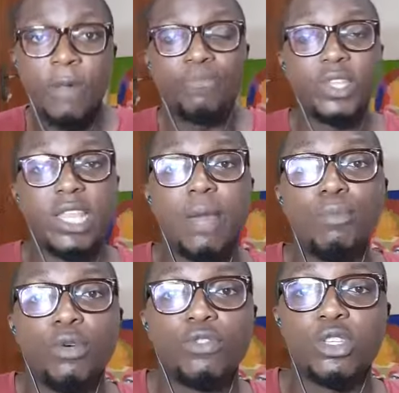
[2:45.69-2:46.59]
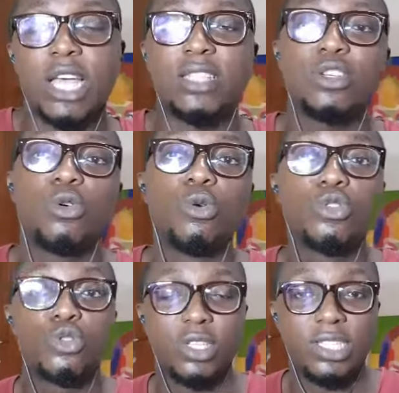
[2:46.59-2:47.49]
They then move those
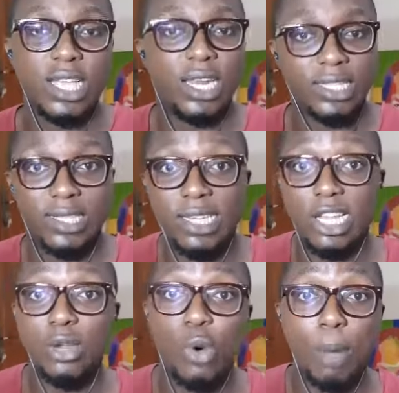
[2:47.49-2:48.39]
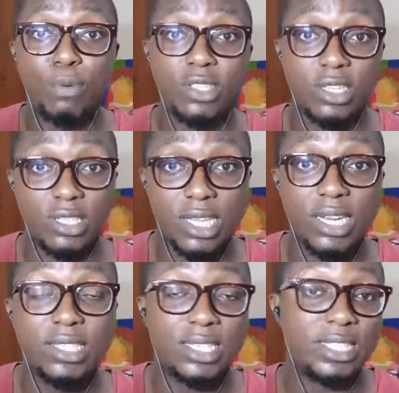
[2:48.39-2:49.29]
articles to the Senate. Essentially, what happens in the
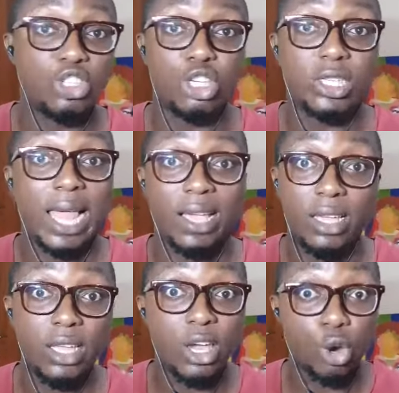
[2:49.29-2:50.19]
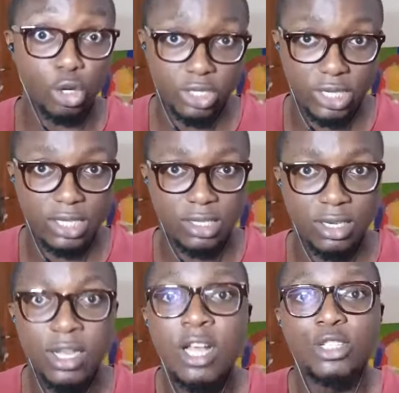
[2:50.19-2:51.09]
Senate is just like a court setting.